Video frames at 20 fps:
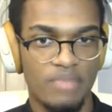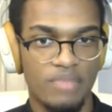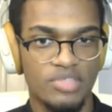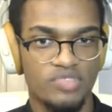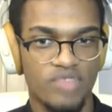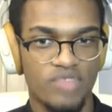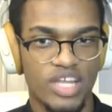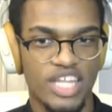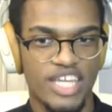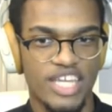
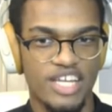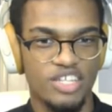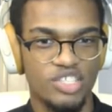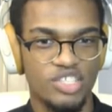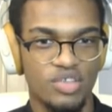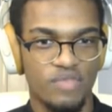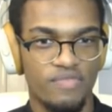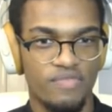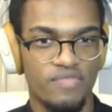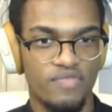is right here.
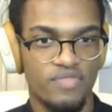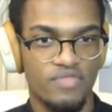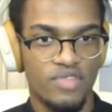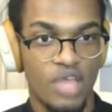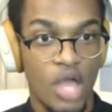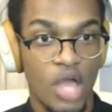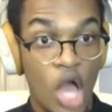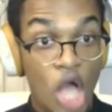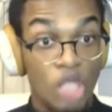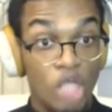
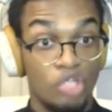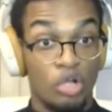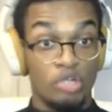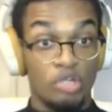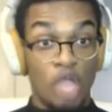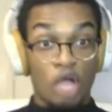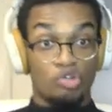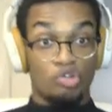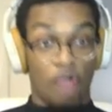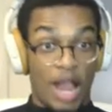Good
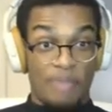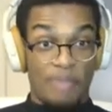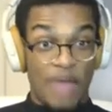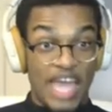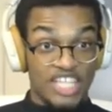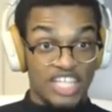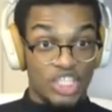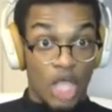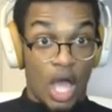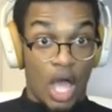Krampus!